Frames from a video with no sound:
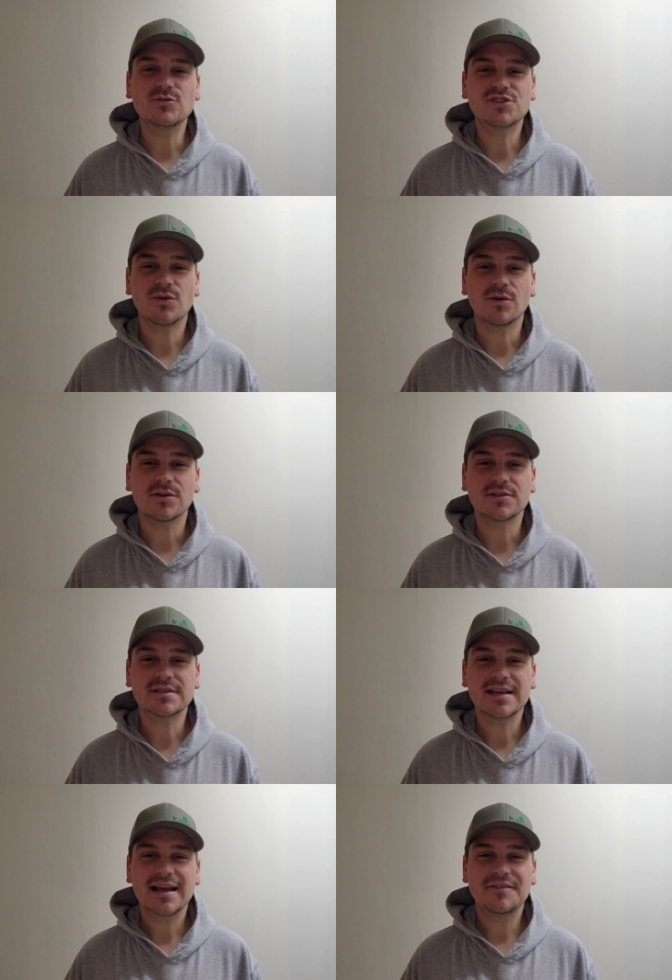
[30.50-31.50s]

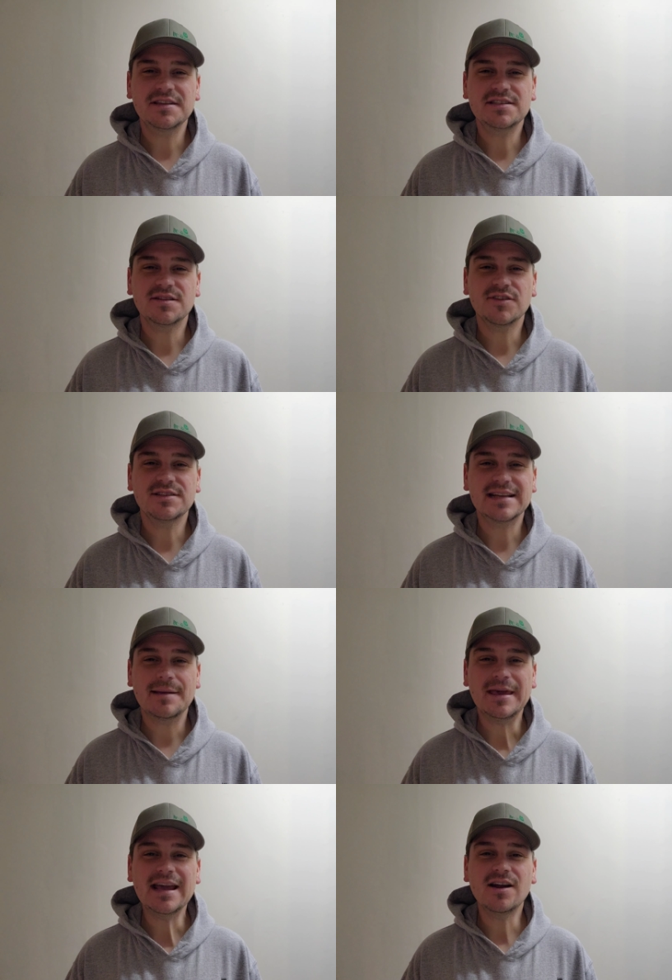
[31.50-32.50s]
Outdoors. If this is your first
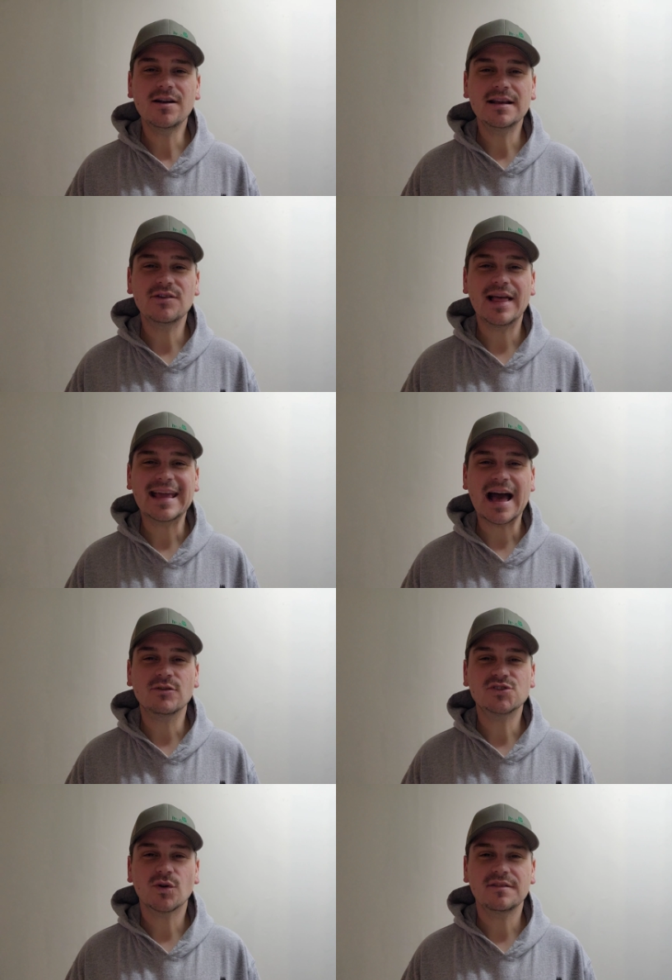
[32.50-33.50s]
time here and you like
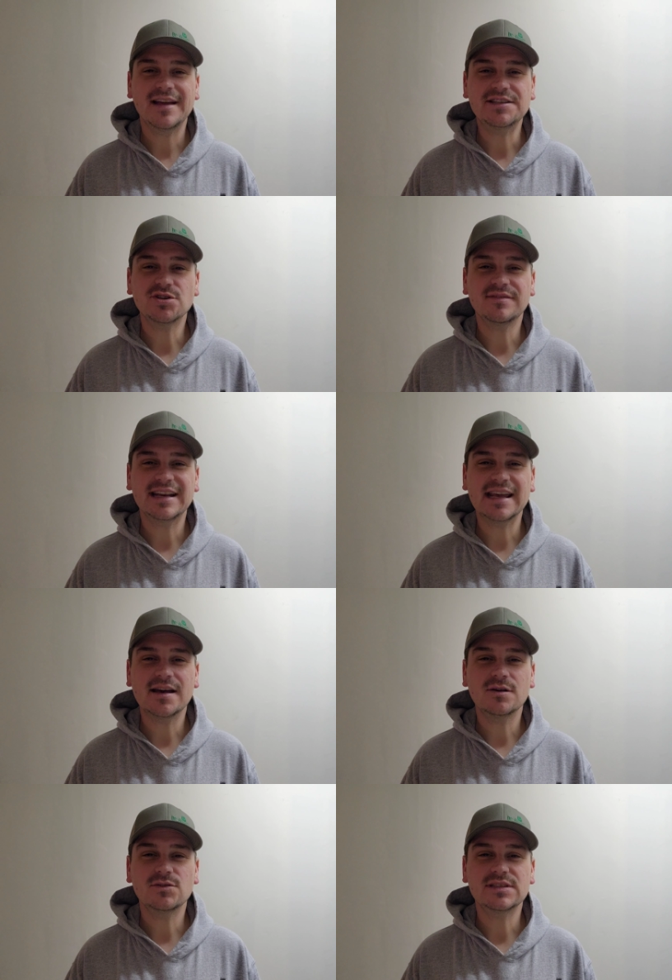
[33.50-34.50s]
outdoor adventure
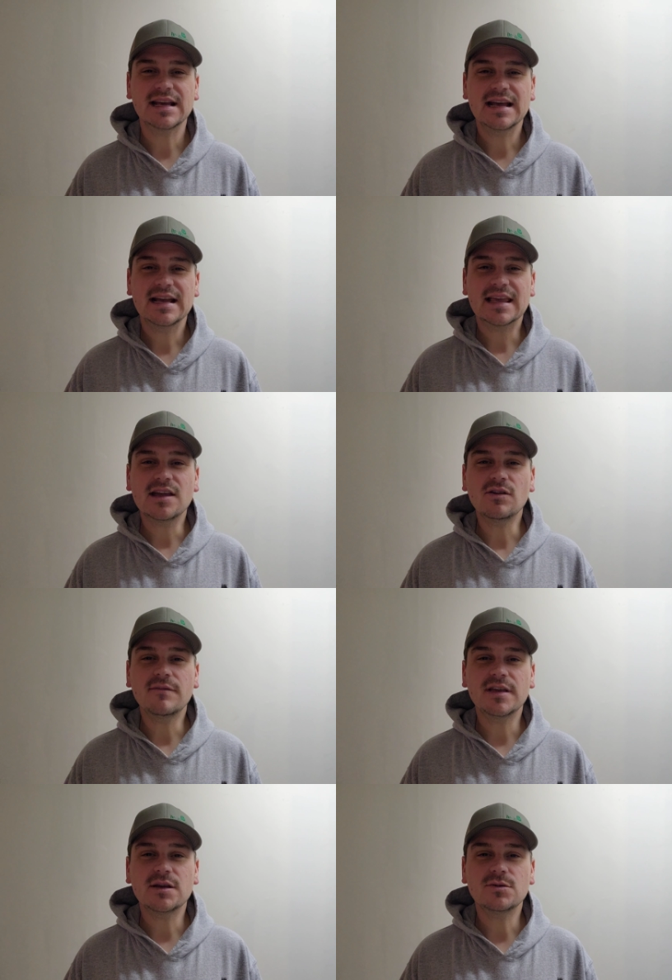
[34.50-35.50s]
videos,
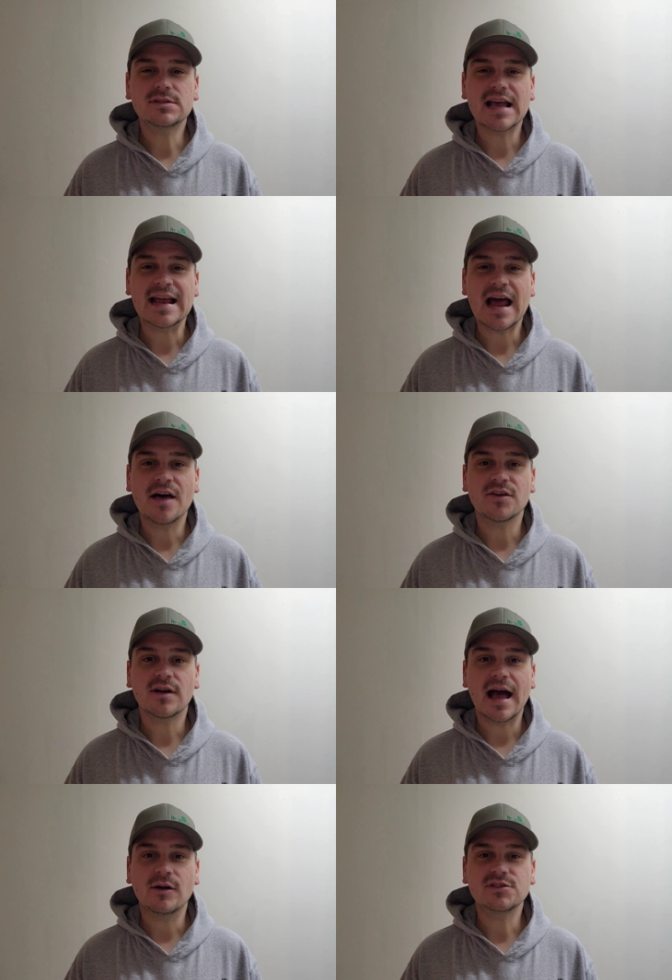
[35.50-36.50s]
gear reviews, and
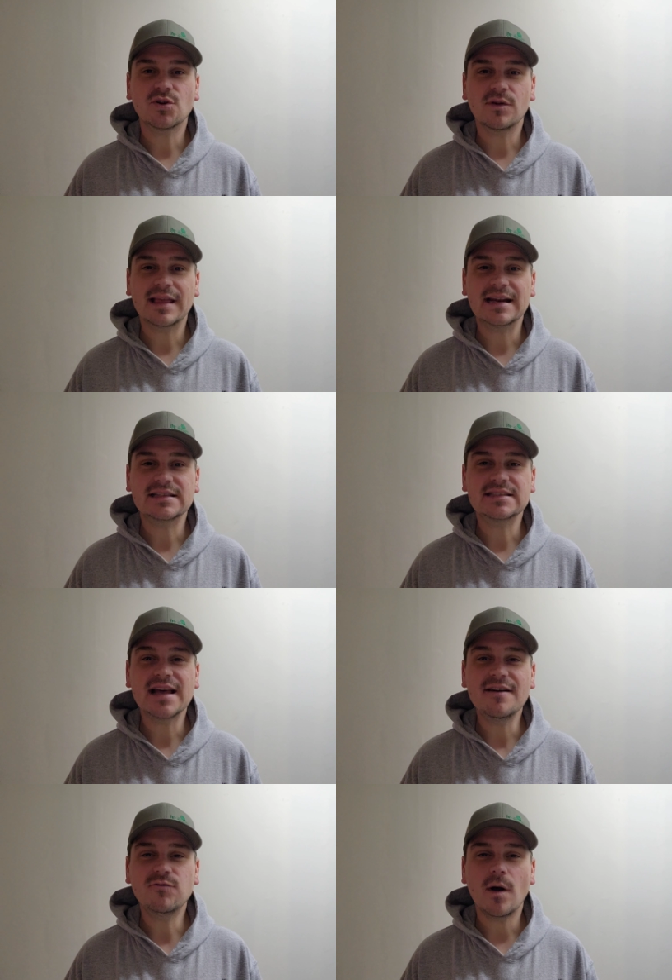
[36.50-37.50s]
other outdoor related
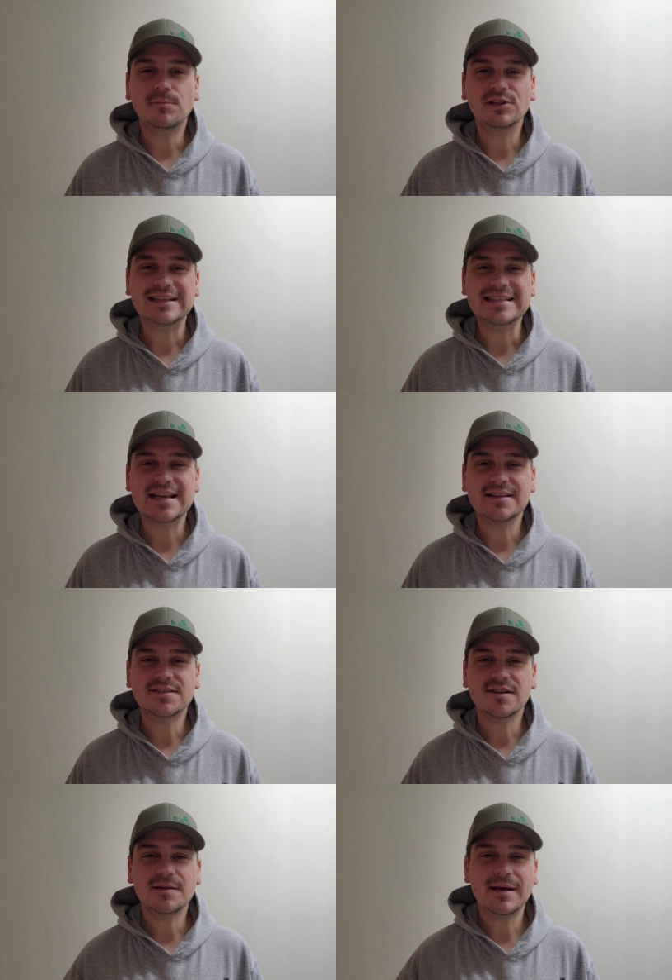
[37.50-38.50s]
stuff, well, please
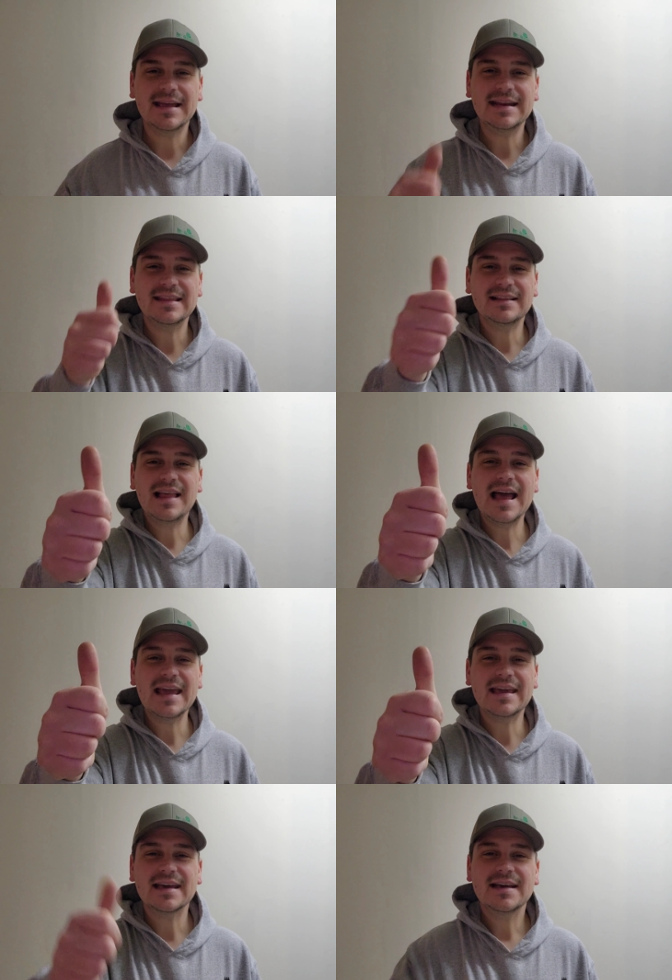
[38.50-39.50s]
get started by hitting the
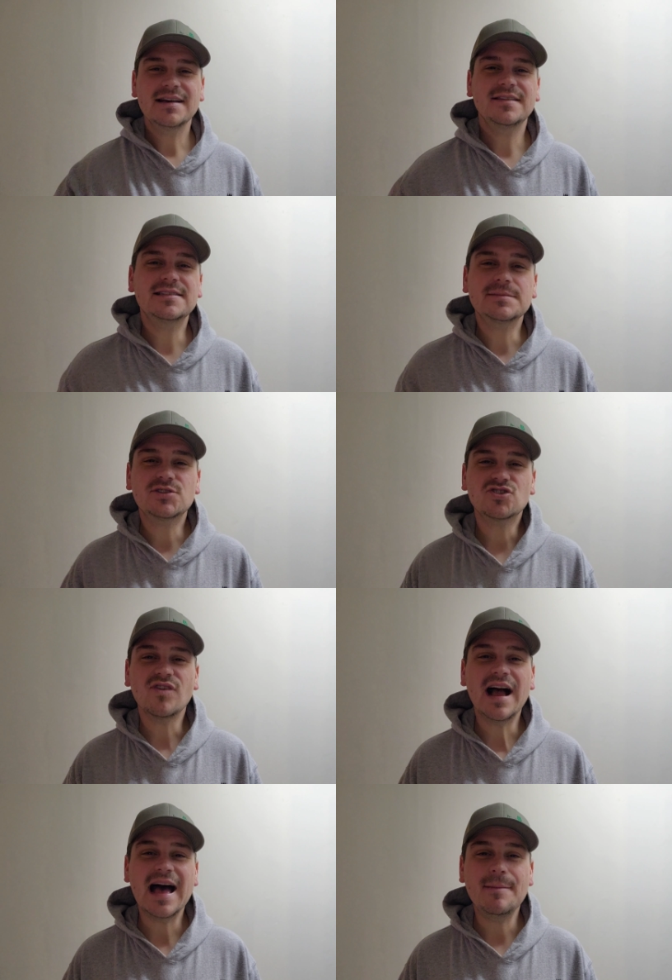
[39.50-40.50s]
like, the
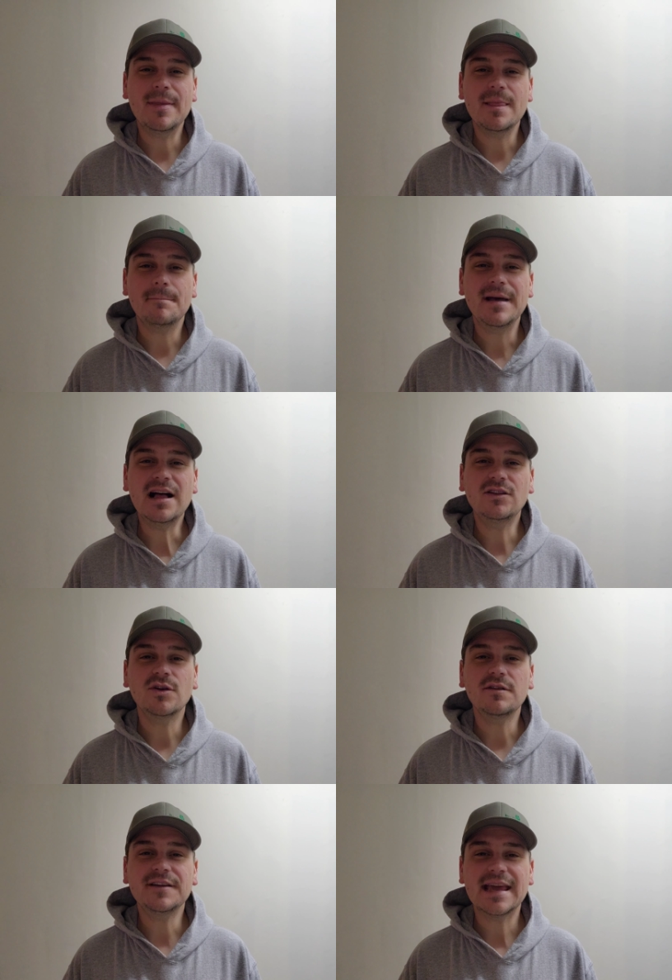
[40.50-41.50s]
subscribe, and the bell
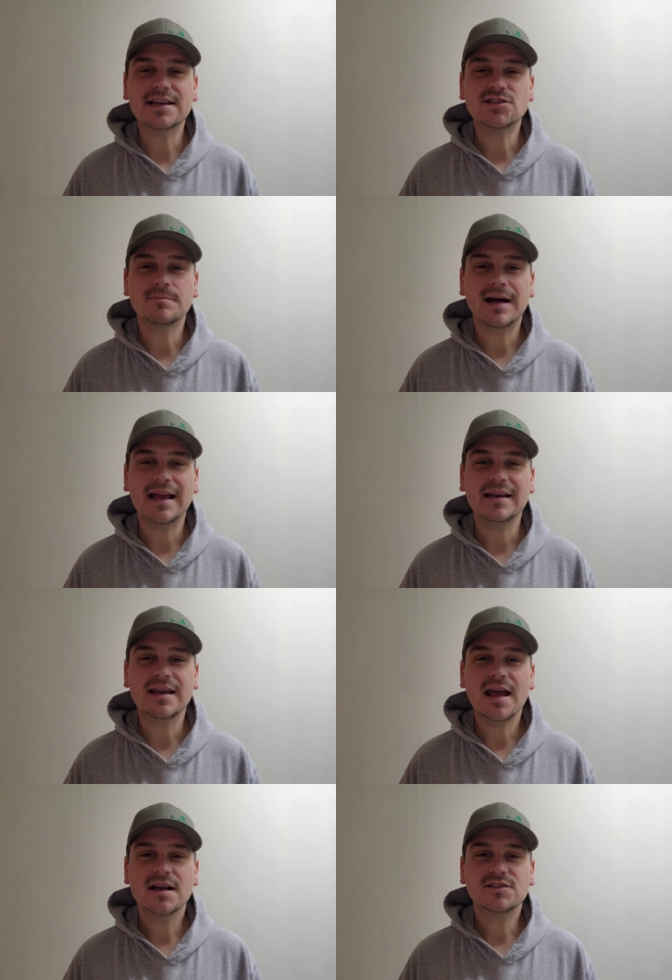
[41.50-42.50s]
notification
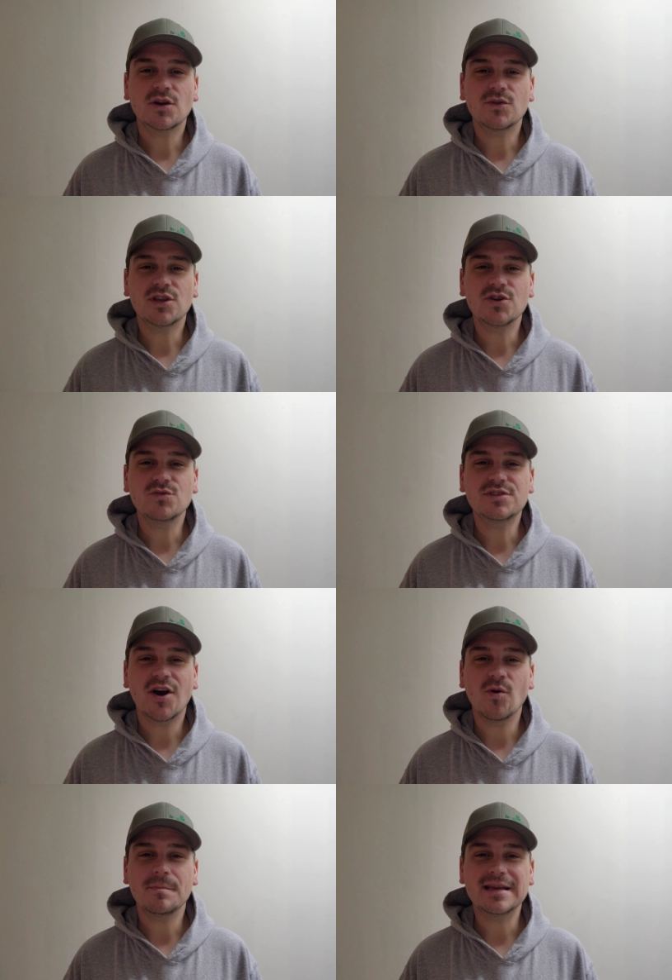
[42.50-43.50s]
button so you
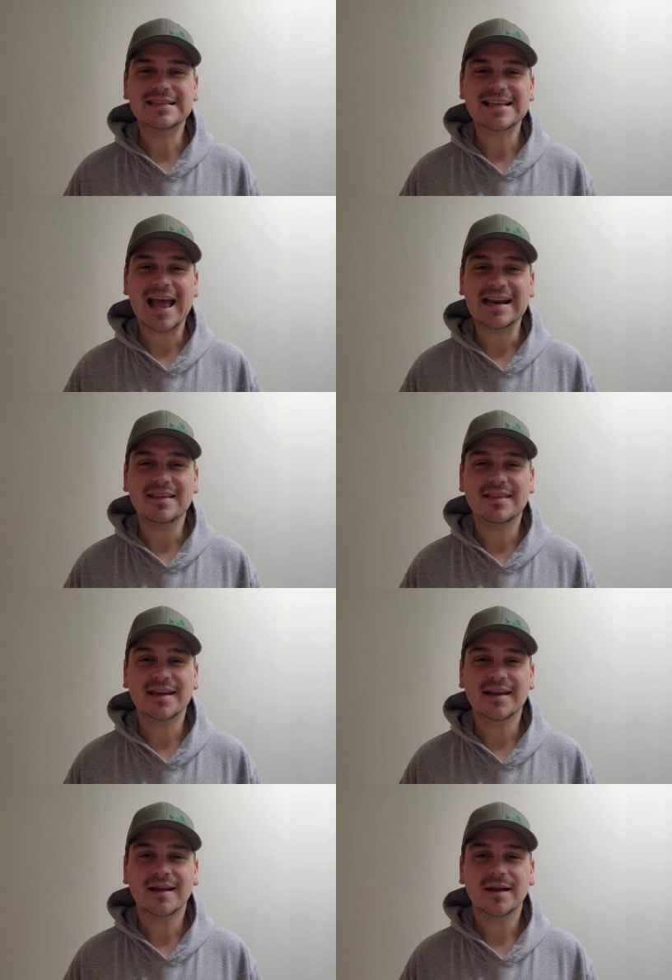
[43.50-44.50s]
don't miss
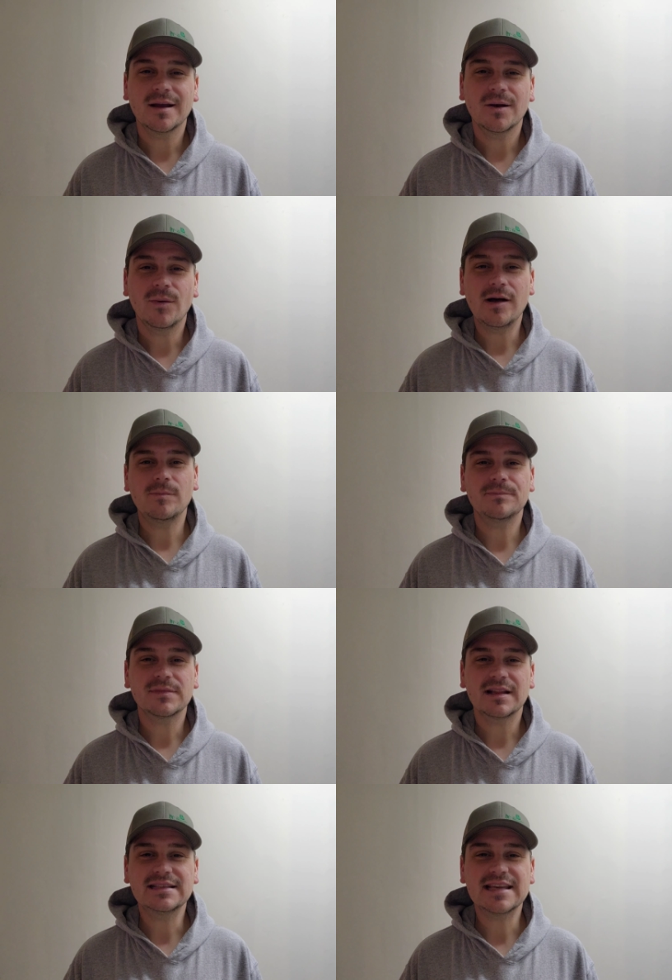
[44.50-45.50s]
anything. Well,
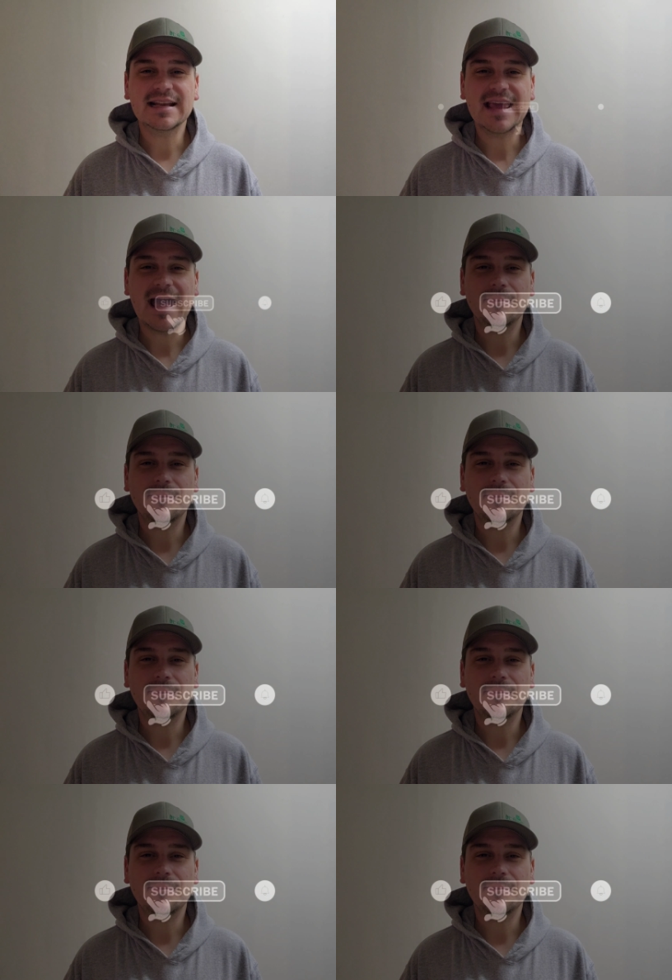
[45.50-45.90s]
let's get